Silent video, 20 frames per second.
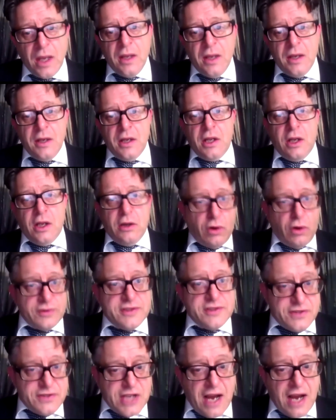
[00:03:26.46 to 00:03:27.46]
Lots of
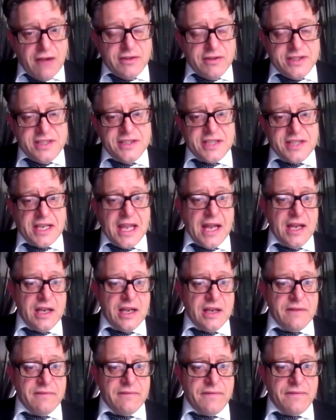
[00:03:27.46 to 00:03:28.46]
charities are getting
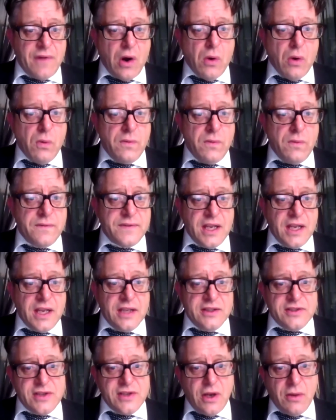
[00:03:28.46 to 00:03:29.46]
involved in
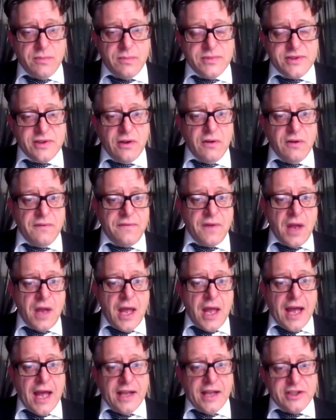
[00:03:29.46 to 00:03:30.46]
terms of
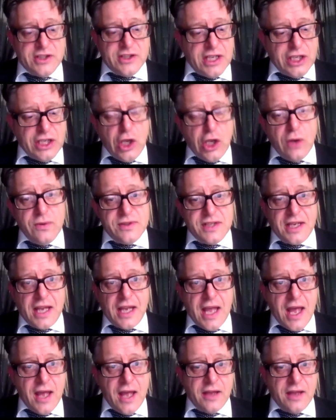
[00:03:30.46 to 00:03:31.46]
actually using
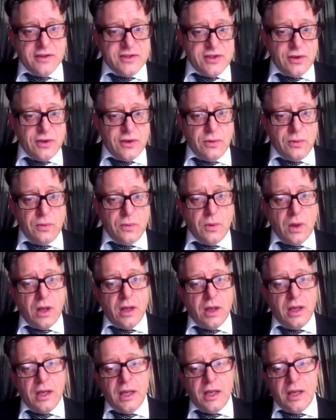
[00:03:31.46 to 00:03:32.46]
it to
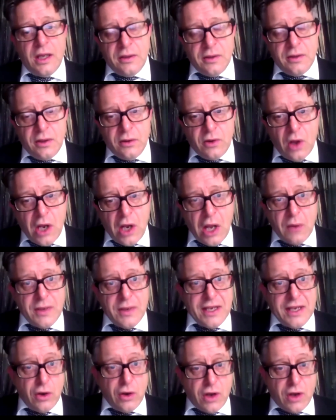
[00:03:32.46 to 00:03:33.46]
not
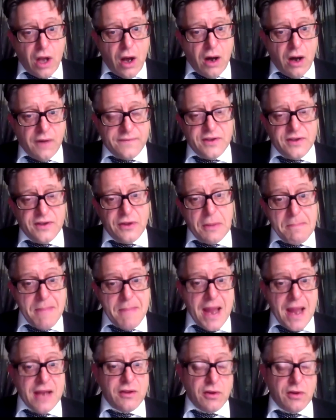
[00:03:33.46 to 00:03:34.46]
only look after the
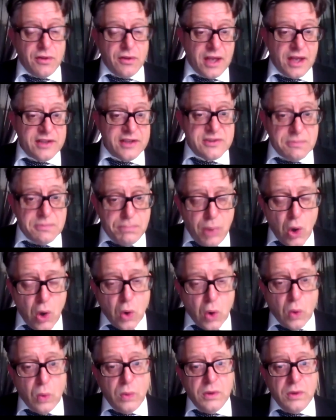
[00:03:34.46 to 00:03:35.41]
men that they support,